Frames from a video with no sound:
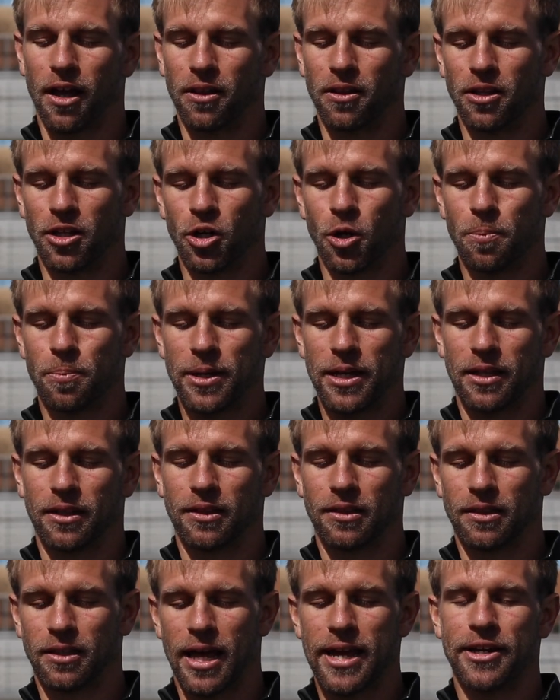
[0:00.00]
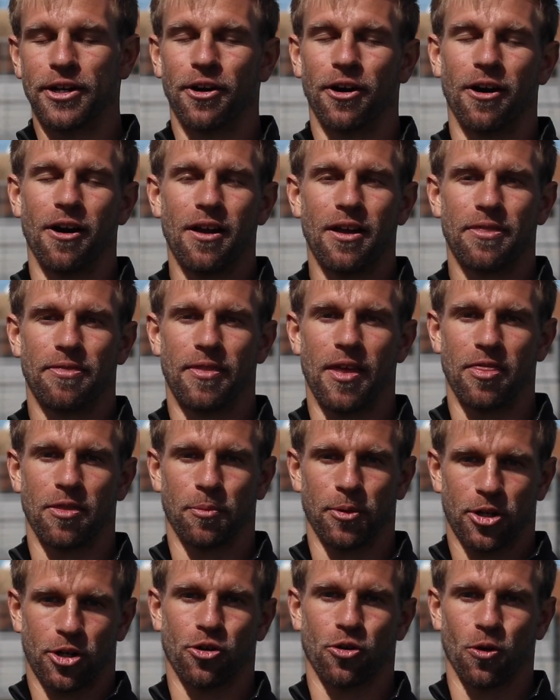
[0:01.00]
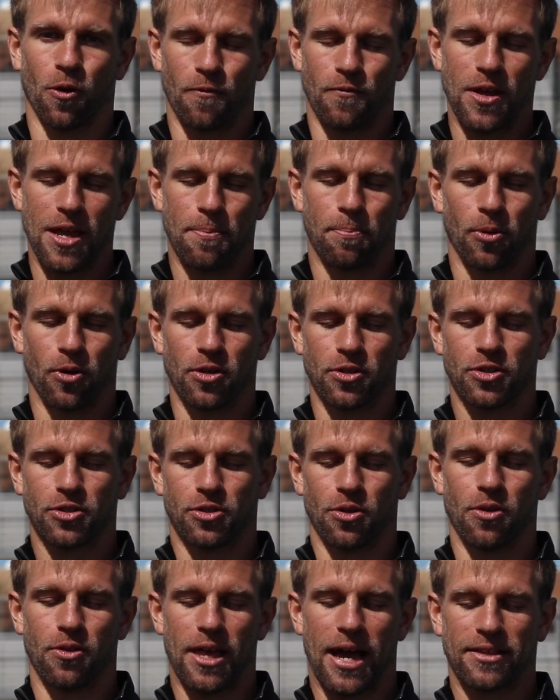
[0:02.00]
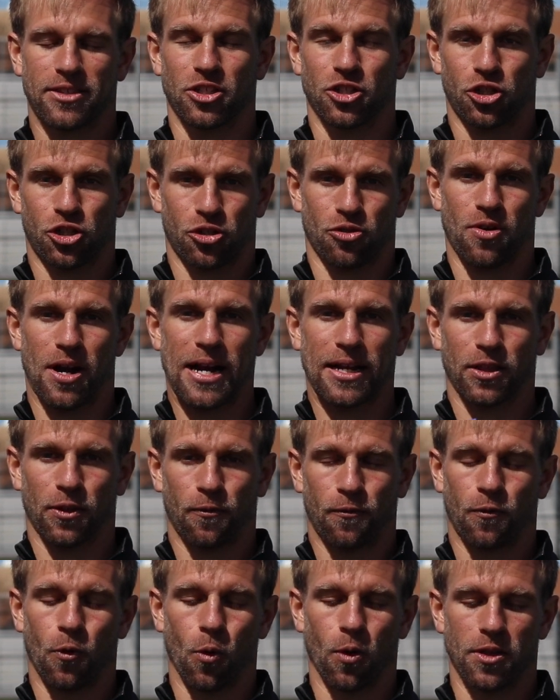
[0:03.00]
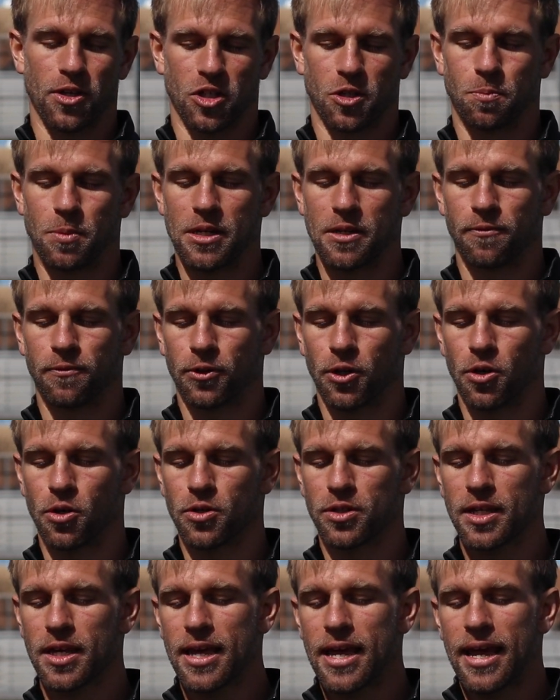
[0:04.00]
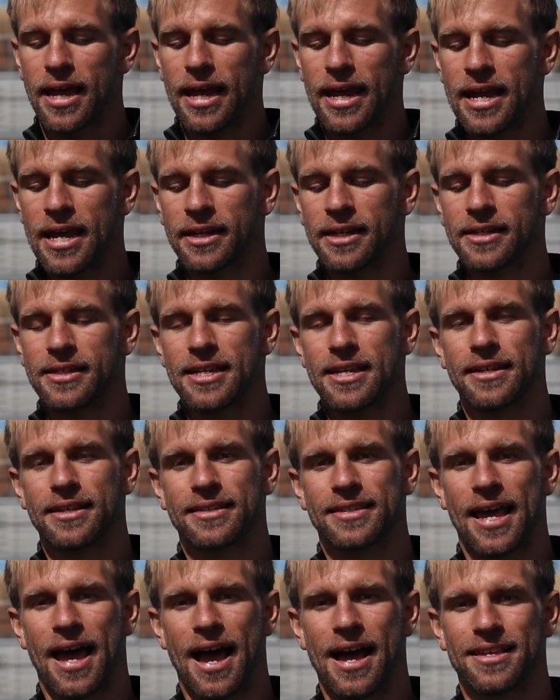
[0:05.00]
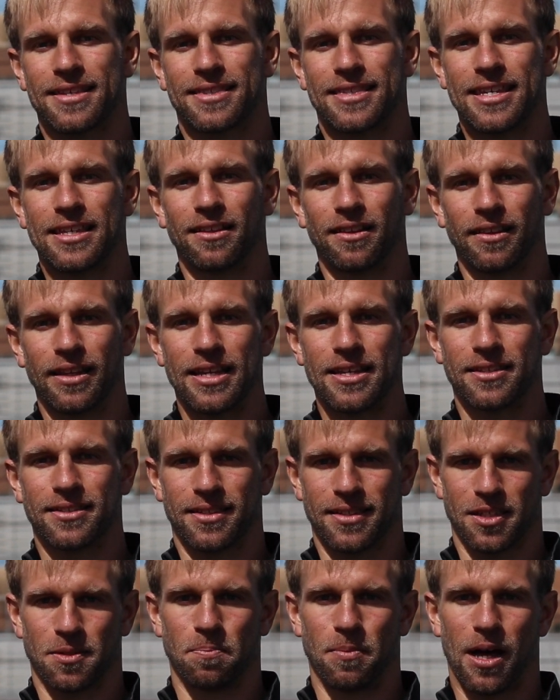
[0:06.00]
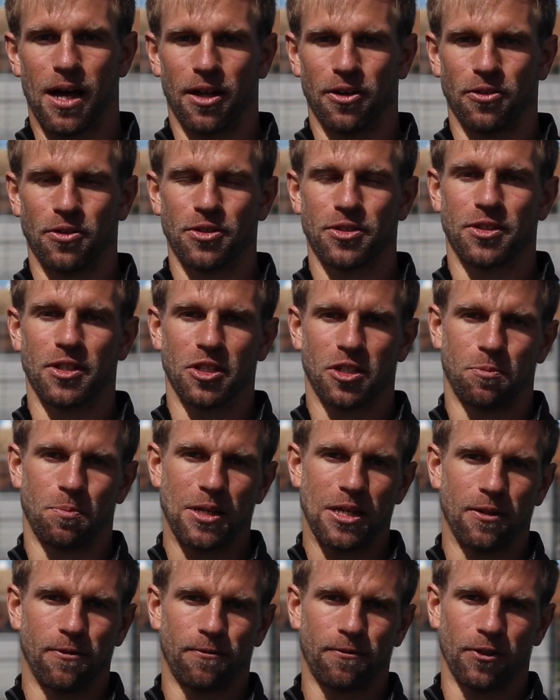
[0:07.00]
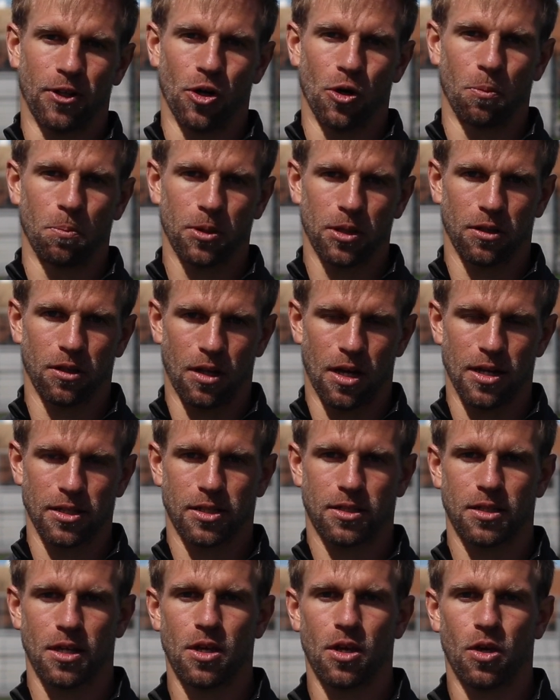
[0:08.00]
a little bit lighter than the Mercurial Vapors, so that's a strength for the speedflows. And Adidas has the laceless models, the Speedflow Plus,